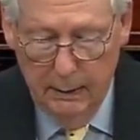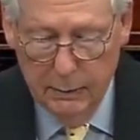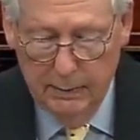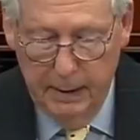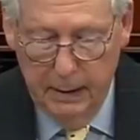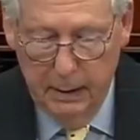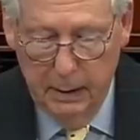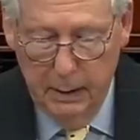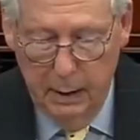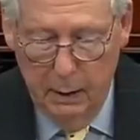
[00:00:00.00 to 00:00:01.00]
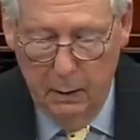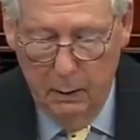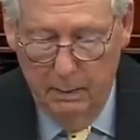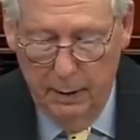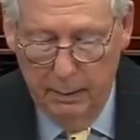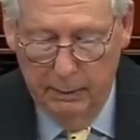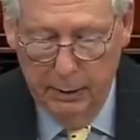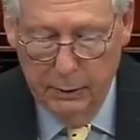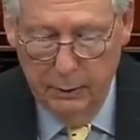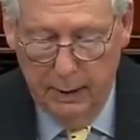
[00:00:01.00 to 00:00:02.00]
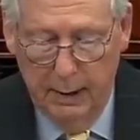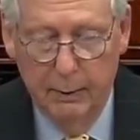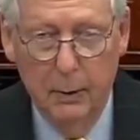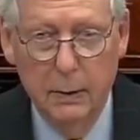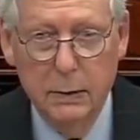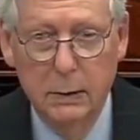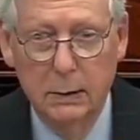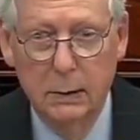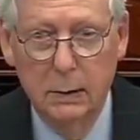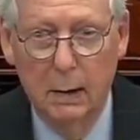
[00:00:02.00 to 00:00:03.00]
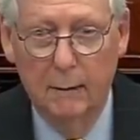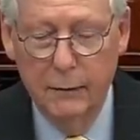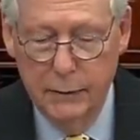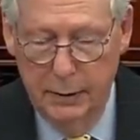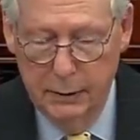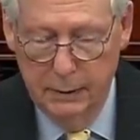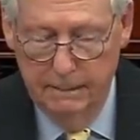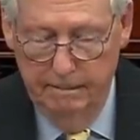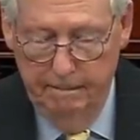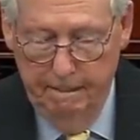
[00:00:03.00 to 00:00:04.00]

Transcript: There's been no big picture bipartisan conversation.